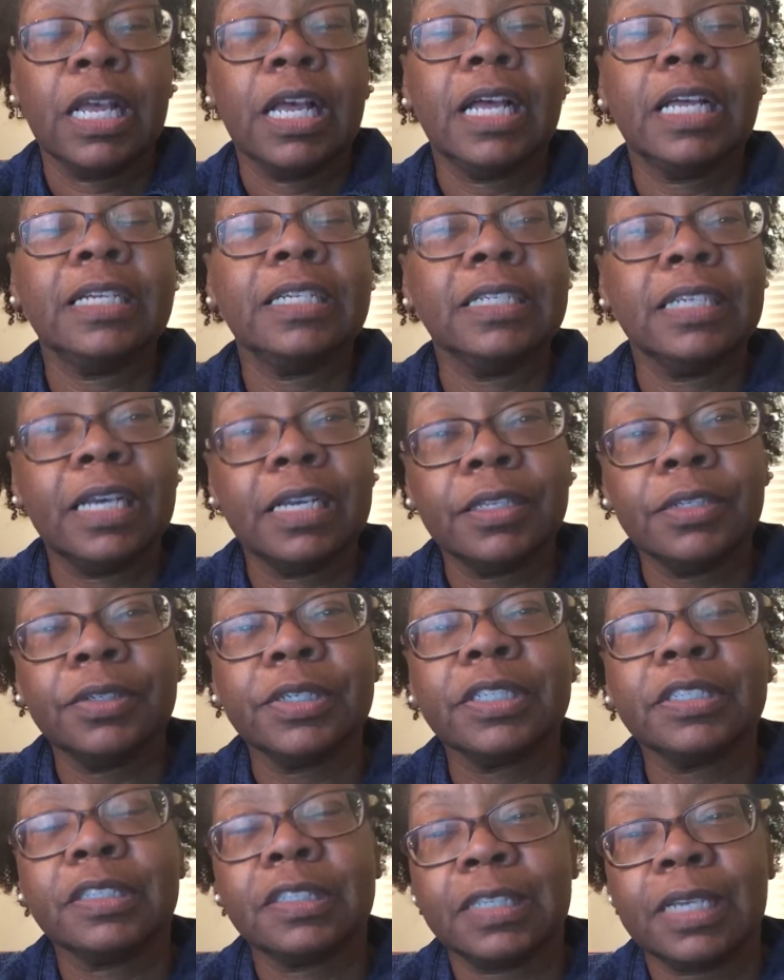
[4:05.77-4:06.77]
Another
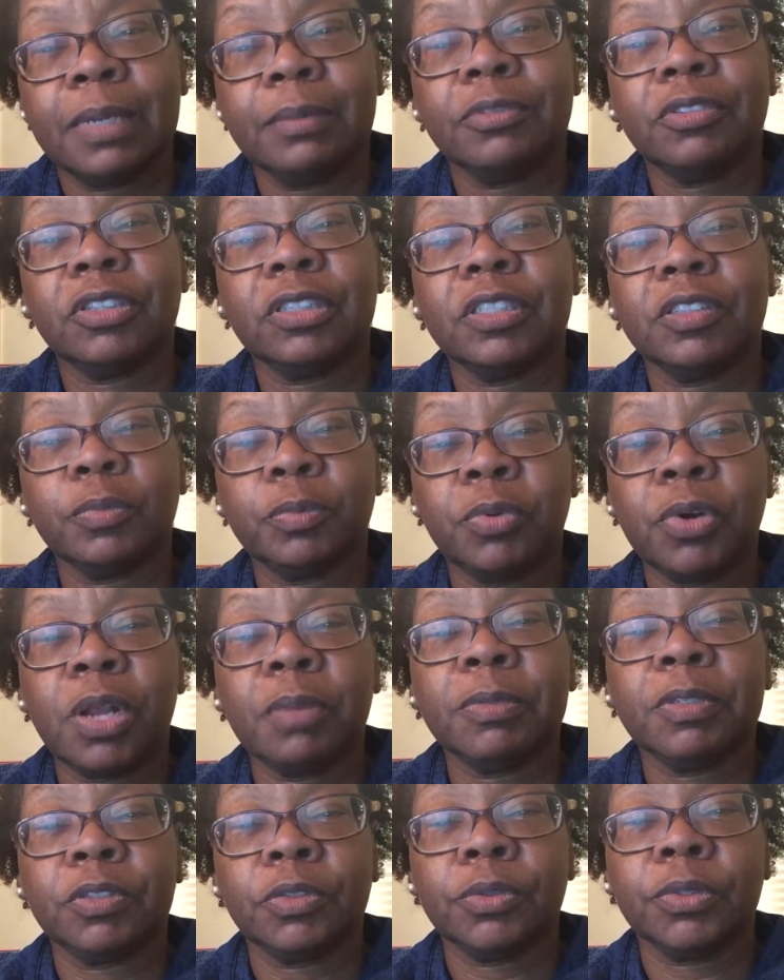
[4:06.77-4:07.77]
exception is
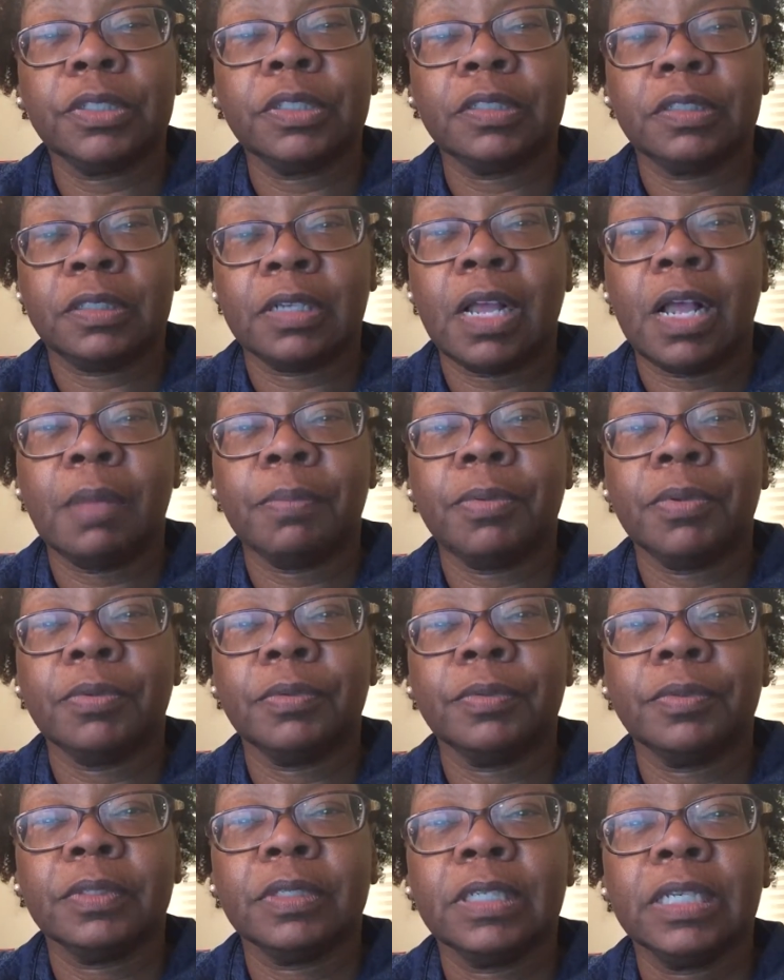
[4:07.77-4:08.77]
promissory estoppel.
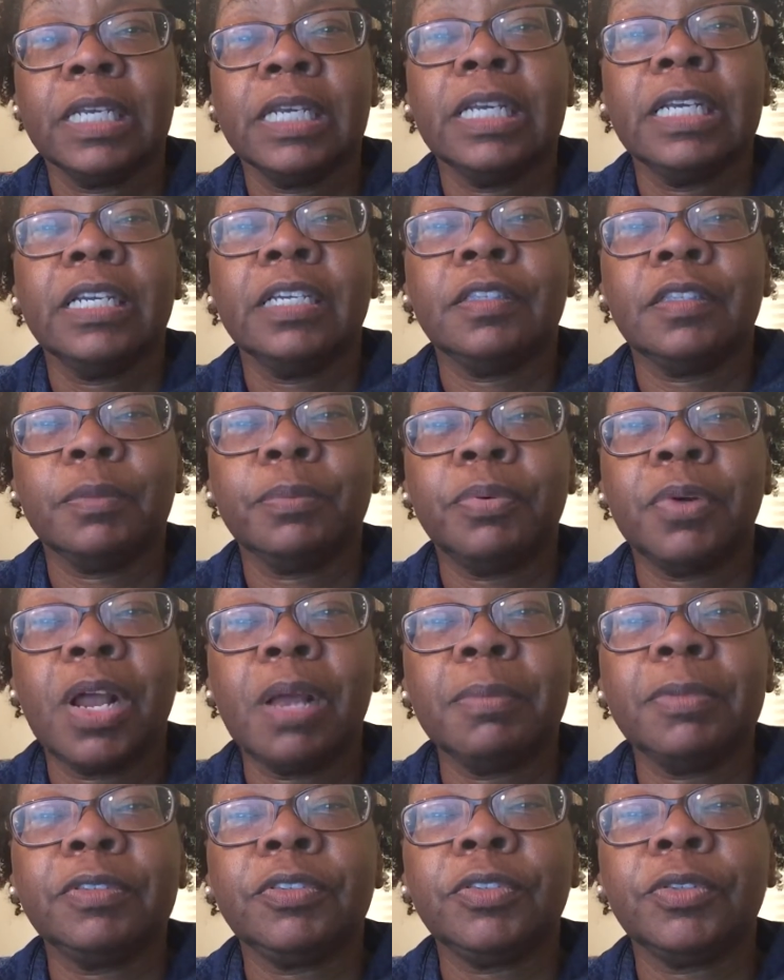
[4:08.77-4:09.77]
If the
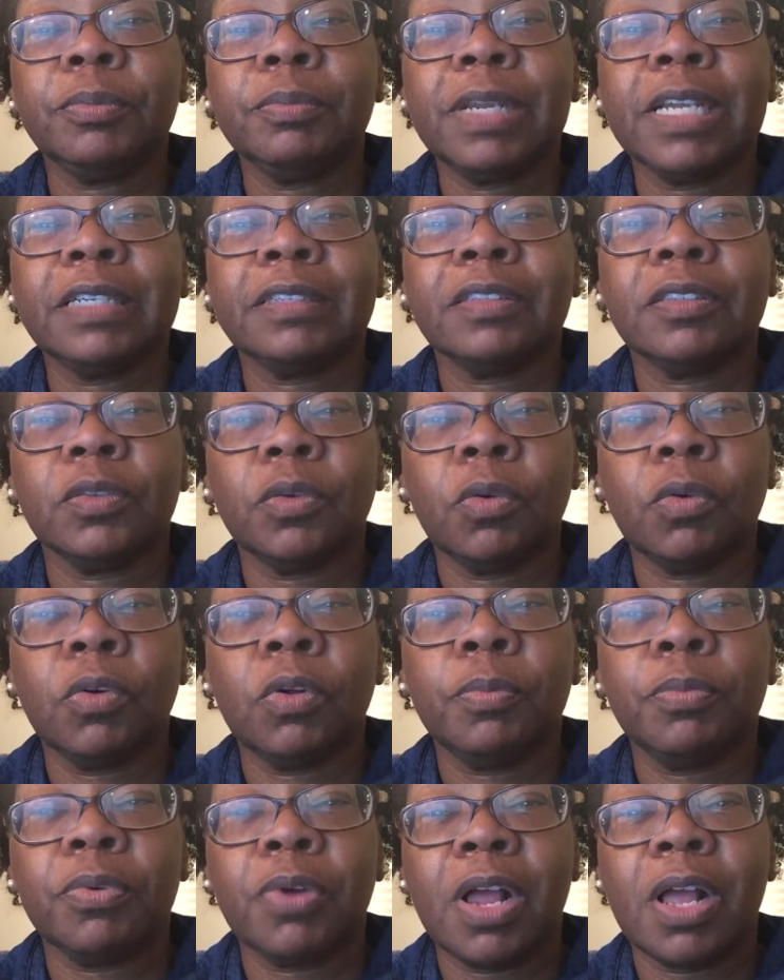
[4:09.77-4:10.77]
promisor makes an
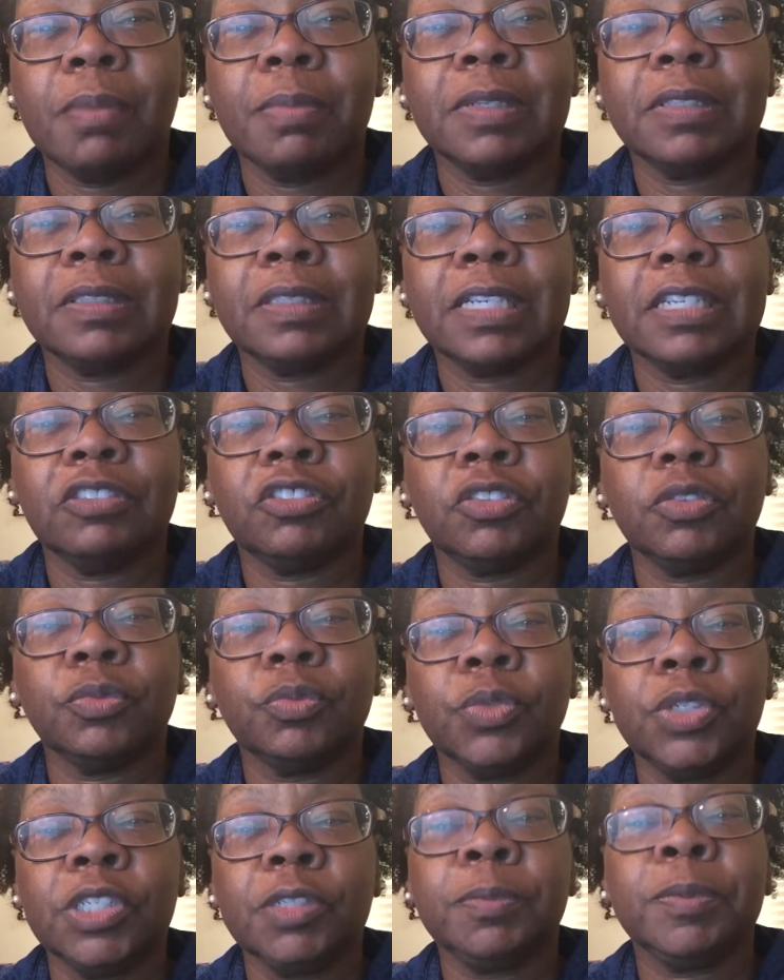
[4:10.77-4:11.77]
oral promise that should
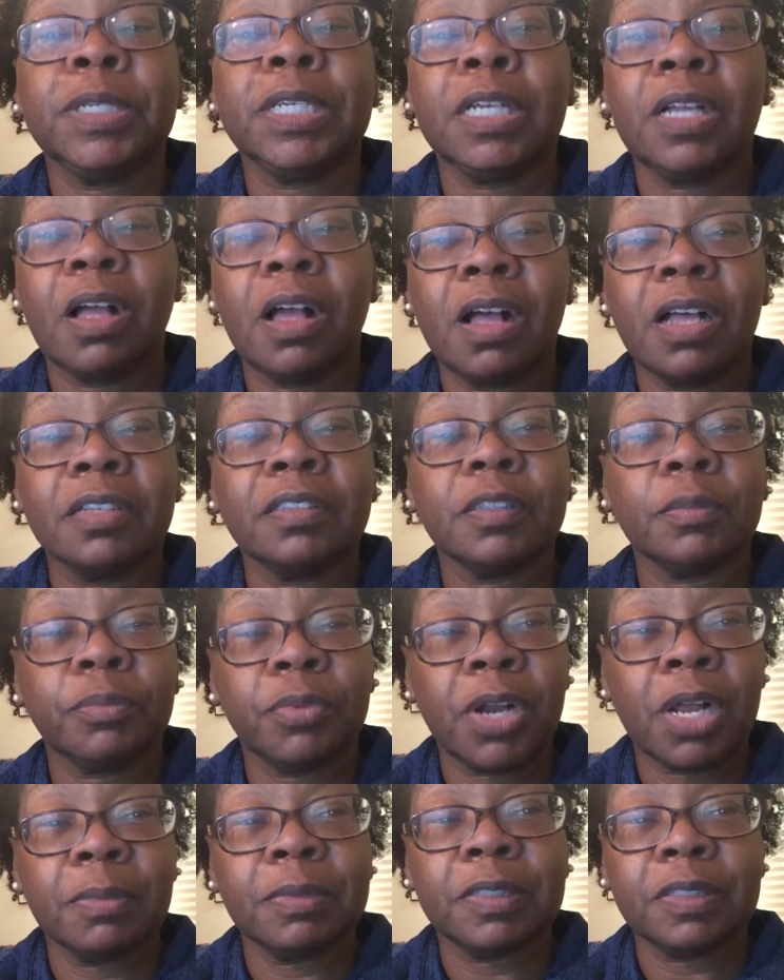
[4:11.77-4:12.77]
reasonably cause the
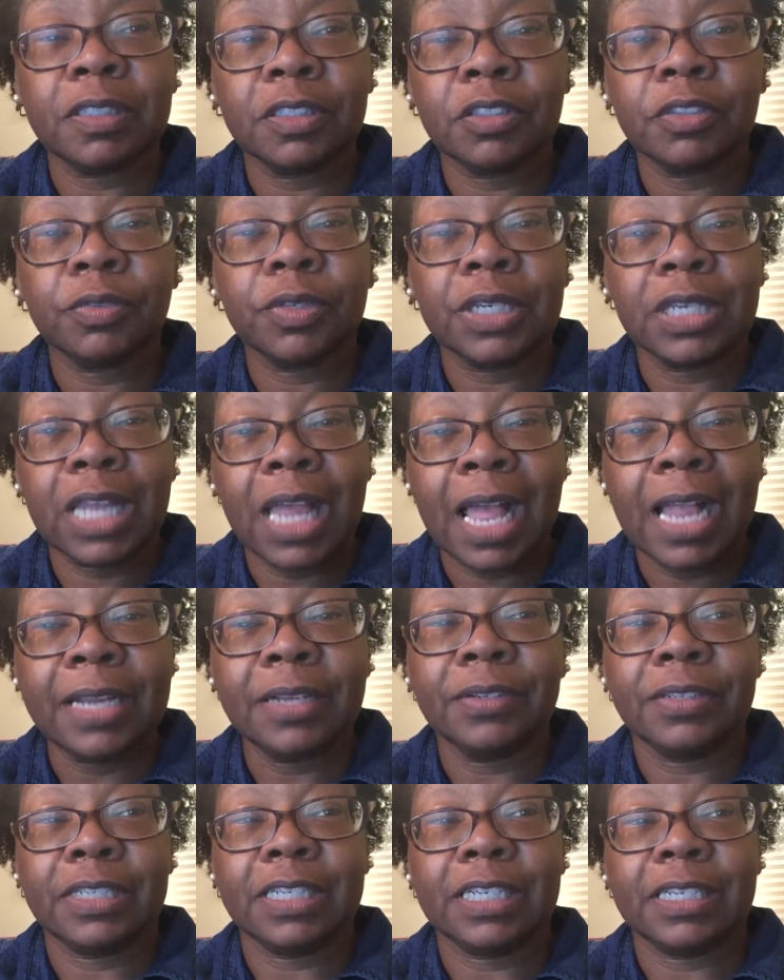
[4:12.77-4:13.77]
promisee to rely
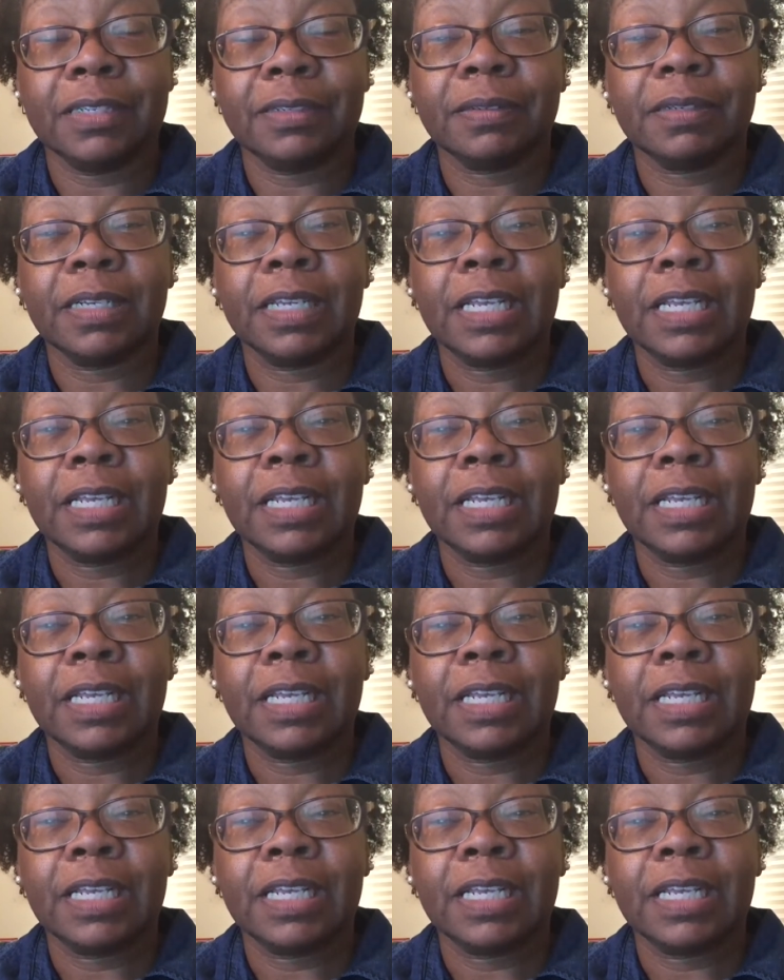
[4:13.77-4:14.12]
on it,